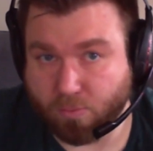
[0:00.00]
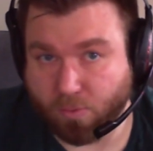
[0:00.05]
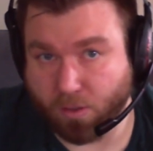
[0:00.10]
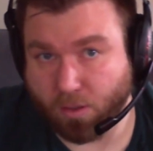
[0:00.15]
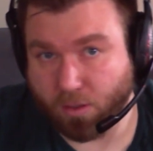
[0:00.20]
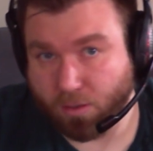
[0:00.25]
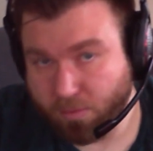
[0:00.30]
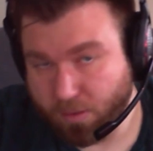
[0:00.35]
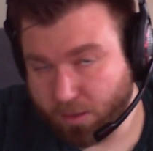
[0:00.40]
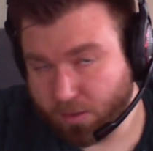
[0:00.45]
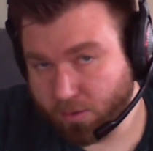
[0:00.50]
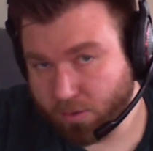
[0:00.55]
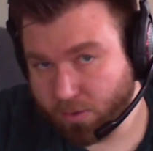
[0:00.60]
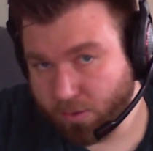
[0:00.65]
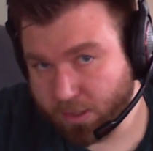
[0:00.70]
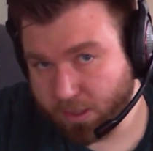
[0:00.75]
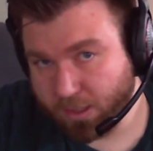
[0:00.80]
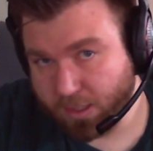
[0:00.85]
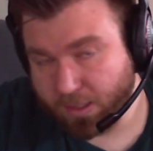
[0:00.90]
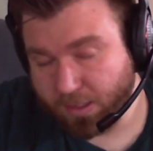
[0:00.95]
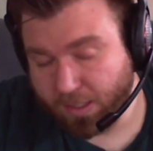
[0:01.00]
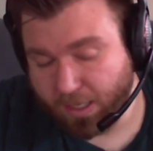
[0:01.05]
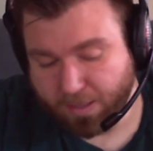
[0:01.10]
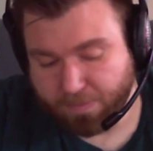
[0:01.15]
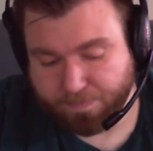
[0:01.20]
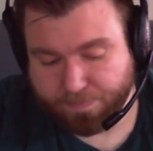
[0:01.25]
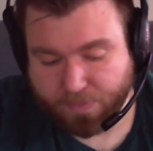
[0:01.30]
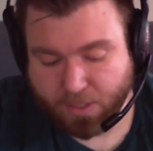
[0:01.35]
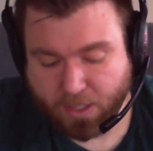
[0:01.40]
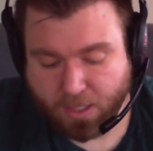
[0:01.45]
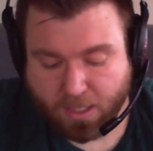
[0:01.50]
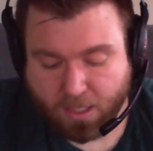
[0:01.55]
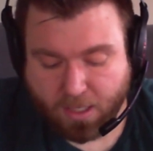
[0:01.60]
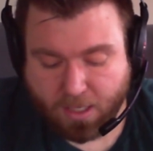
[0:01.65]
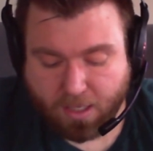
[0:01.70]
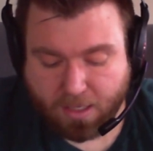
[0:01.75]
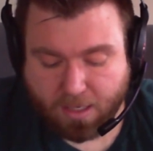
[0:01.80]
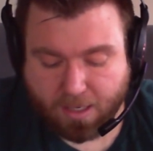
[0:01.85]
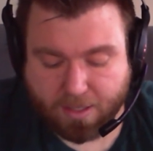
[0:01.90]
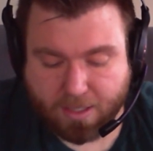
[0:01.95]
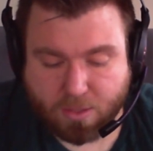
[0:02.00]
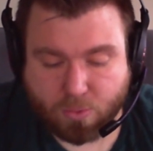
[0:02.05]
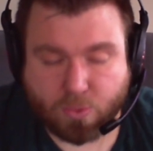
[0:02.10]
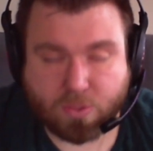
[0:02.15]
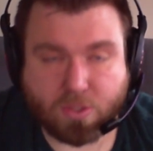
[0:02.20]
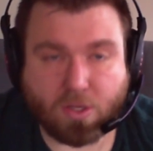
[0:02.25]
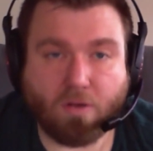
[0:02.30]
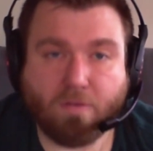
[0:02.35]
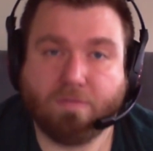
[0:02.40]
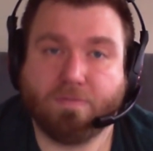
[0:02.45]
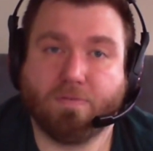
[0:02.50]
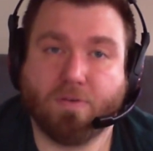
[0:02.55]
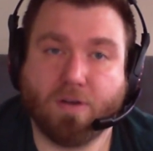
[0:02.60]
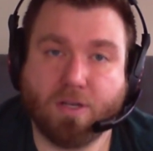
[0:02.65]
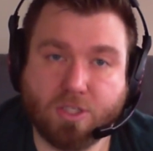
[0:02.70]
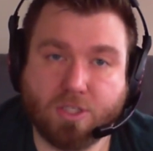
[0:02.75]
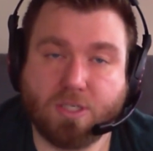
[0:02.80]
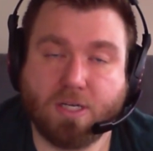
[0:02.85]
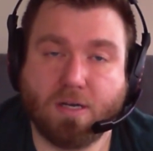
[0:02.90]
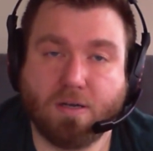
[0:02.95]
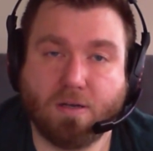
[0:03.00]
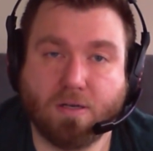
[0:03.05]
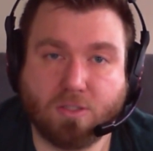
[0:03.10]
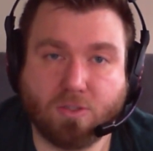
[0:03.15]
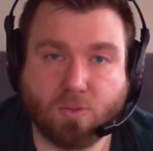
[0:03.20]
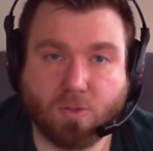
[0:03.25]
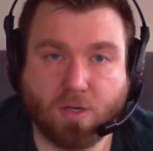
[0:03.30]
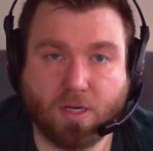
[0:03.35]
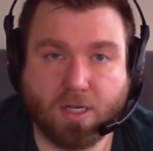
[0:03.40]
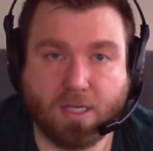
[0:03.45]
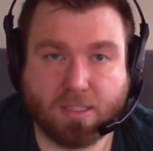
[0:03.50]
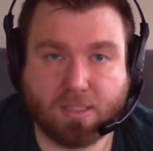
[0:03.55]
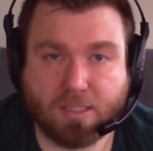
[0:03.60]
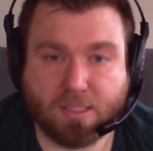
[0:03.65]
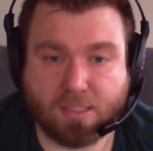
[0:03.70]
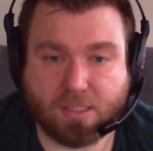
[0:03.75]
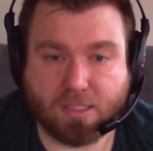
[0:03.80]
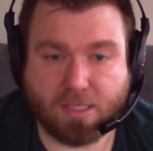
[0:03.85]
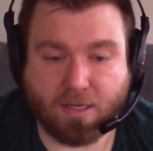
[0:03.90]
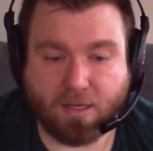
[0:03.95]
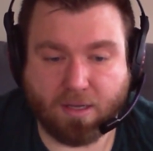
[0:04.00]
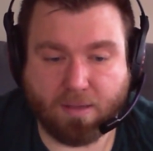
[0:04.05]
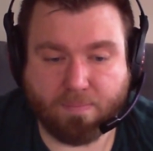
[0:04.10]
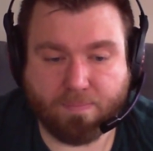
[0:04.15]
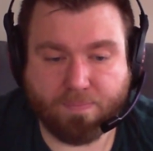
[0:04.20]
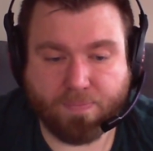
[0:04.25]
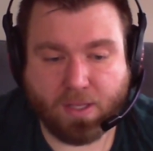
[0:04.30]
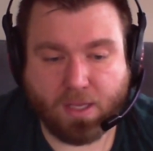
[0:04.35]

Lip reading: were included in that. Now this was all French territory at this time.